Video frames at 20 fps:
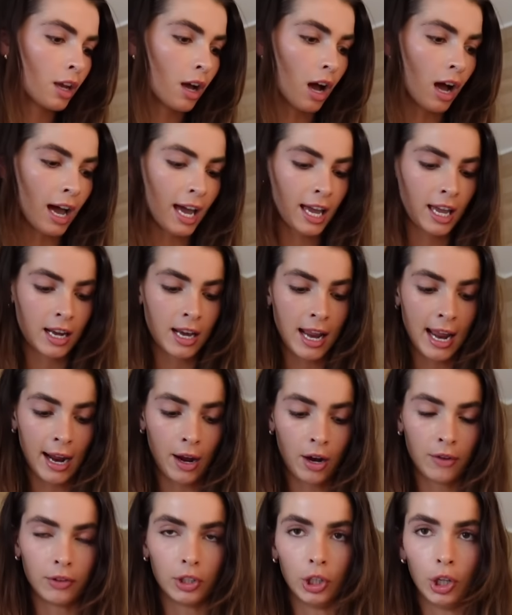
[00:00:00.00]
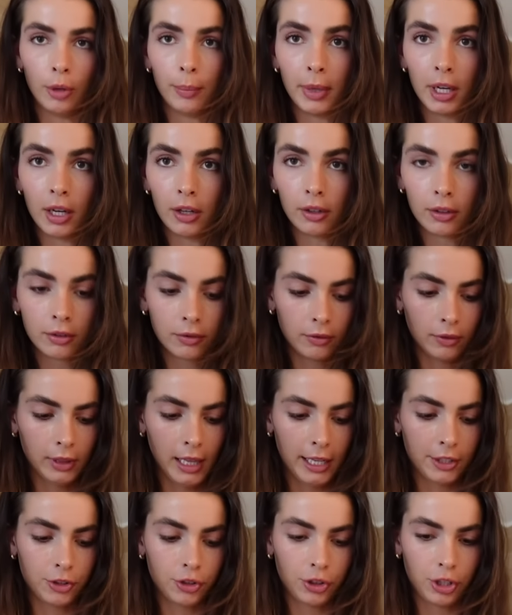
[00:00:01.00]
I now have a lot better
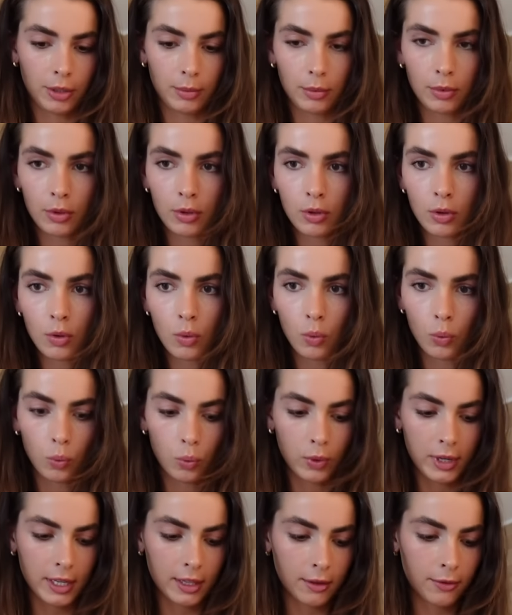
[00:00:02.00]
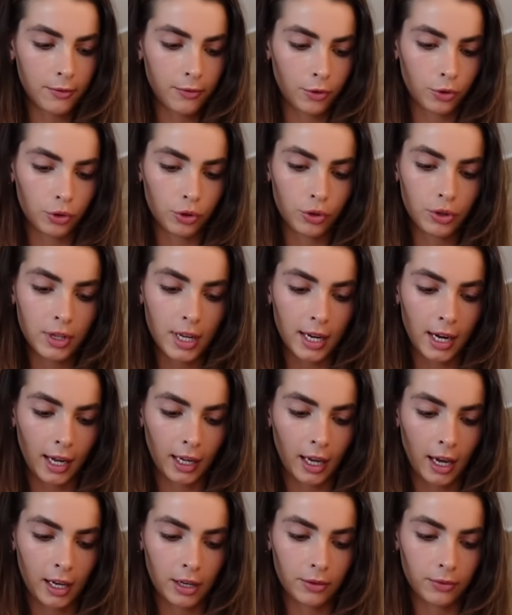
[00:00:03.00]
relationship with food, and I
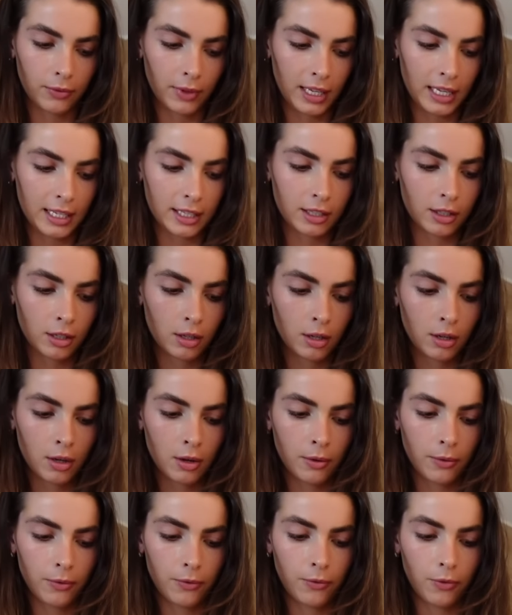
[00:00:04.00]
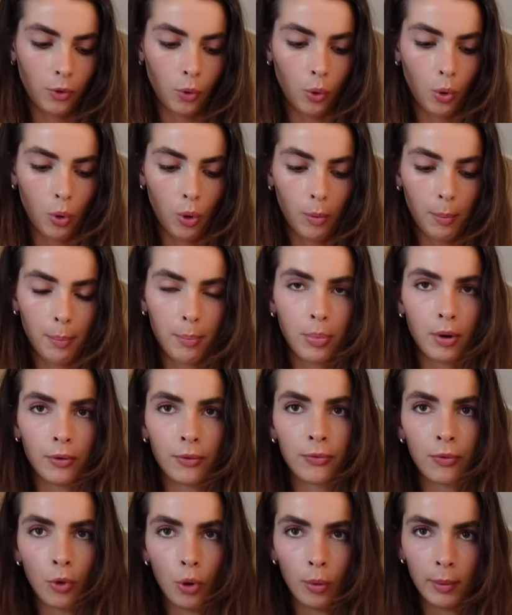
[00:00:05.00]
kind of eat for
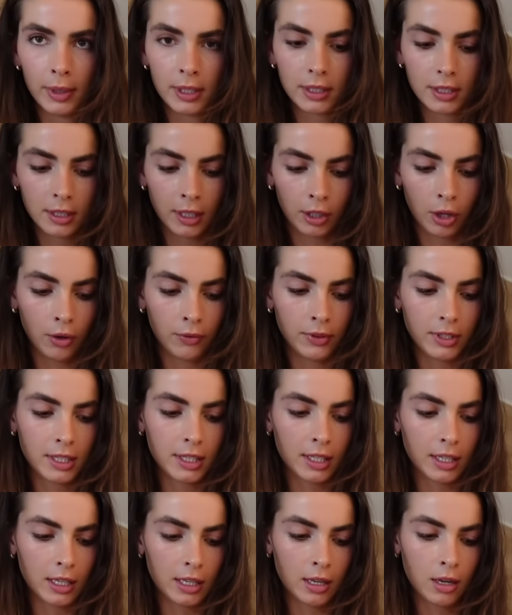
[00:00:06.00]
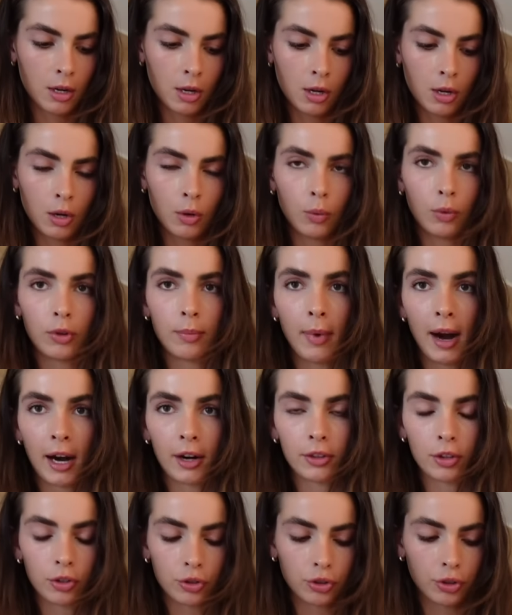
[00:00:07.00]
performance. Like, obviously with
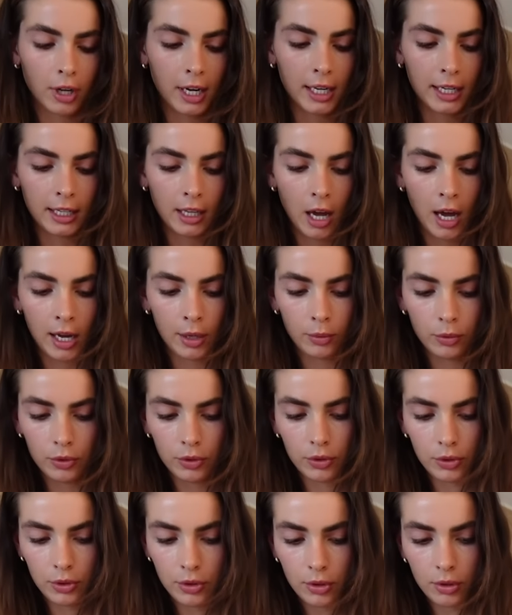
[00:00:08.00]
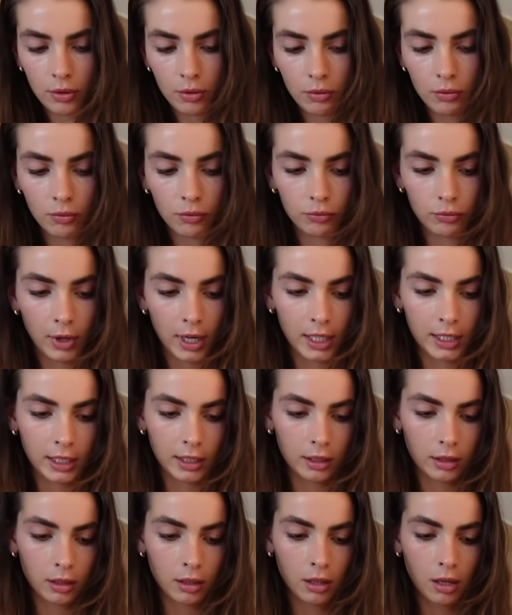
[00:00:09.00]
marathon training I was
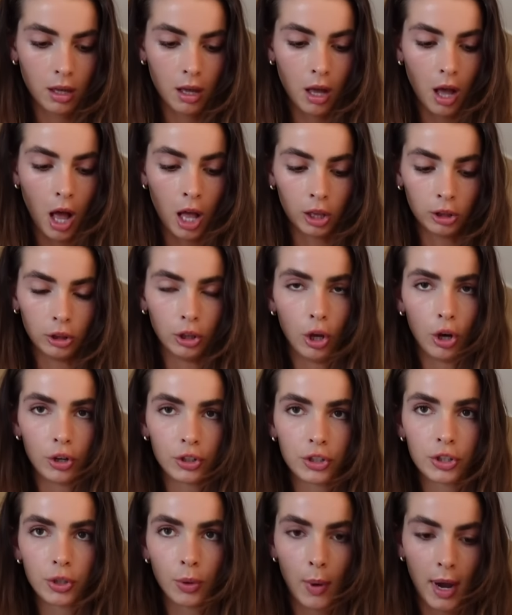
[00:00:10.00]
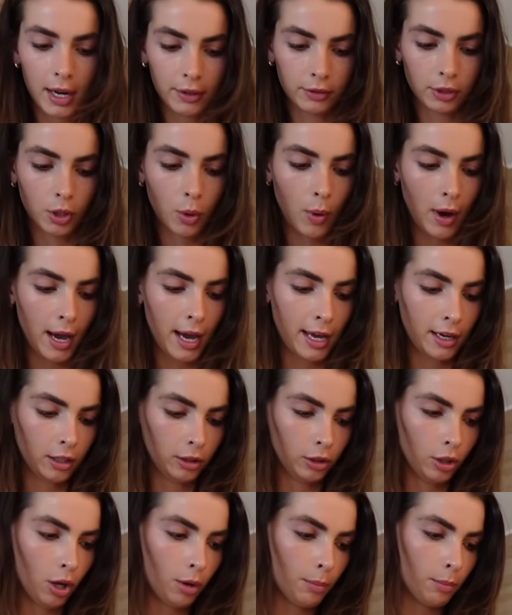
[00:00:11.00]
running a lot, so I required a
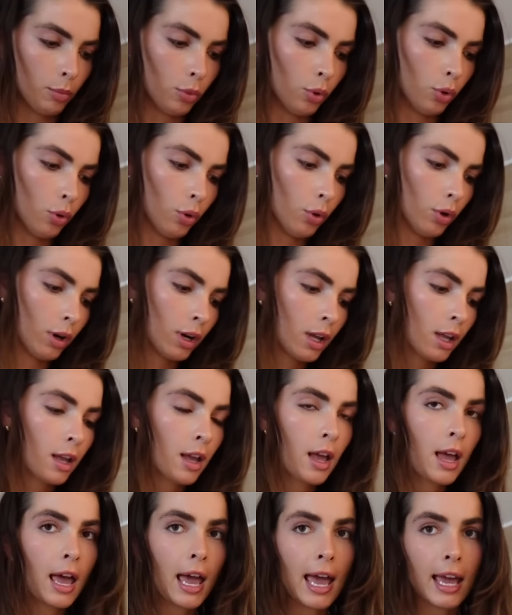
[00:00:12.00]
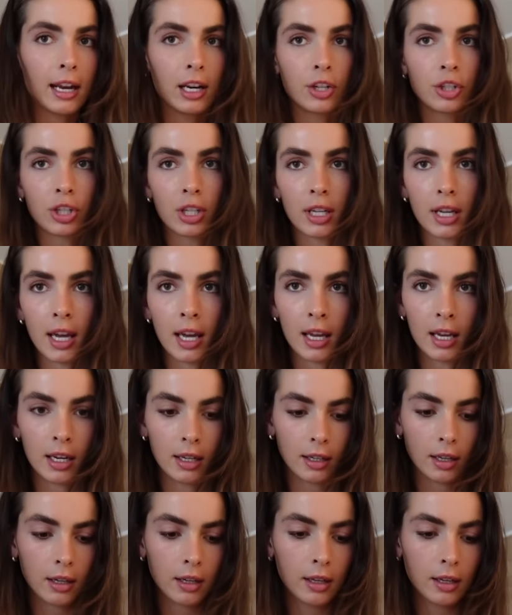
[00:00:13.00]
lot more energy and
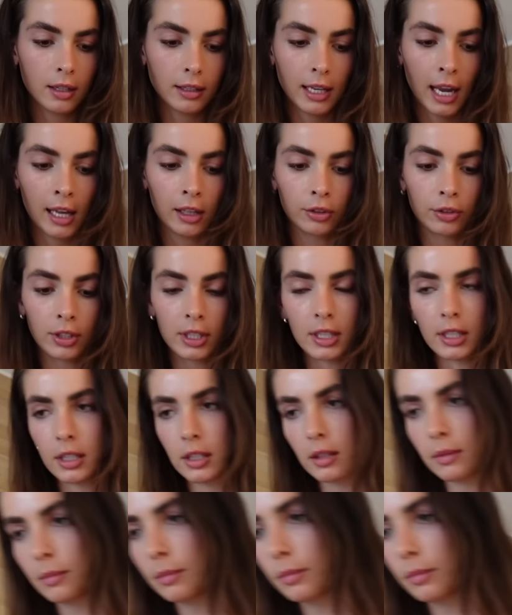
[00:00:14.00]
calories